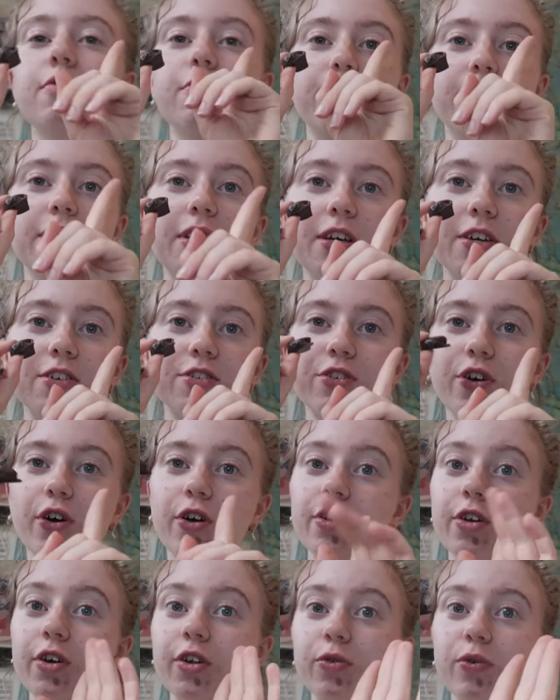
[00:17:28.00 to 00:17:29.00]
vegan
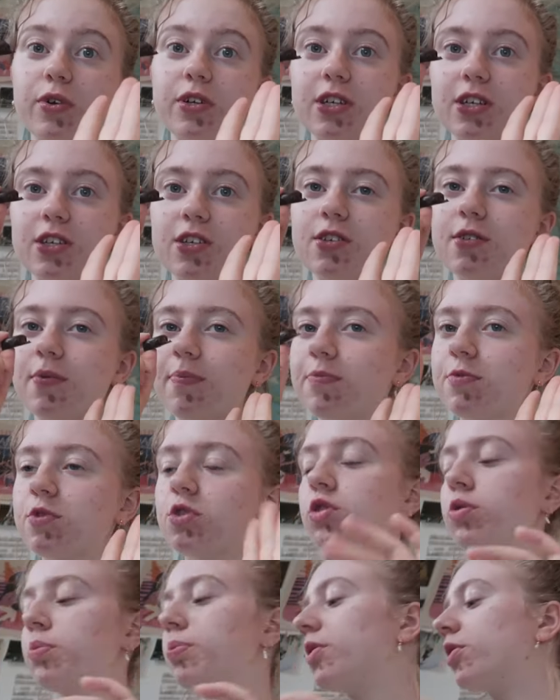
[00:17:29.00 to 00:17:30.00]
chocolate, which is
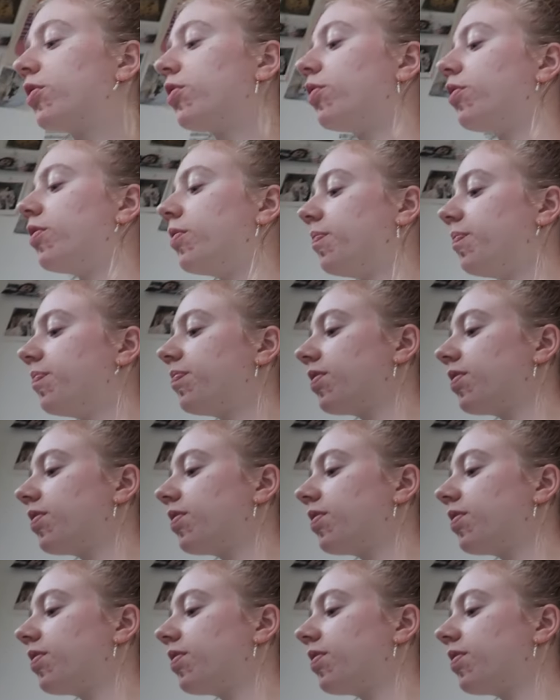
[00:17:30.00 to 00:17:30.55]
super good.